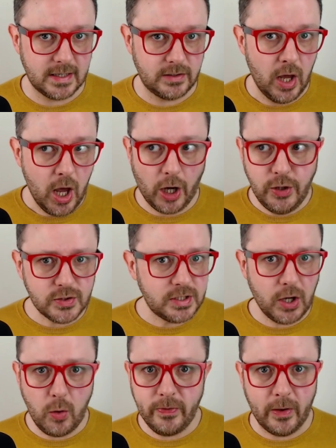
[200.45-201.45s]
and I used
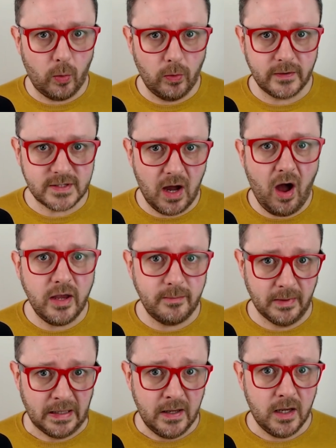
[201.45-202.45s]
to go there all the
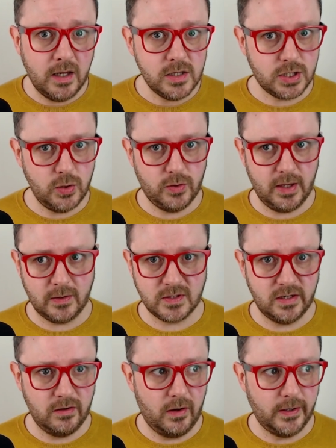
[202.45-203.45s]
time in
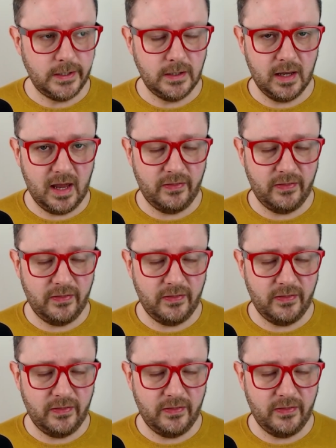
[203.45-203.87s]
2009.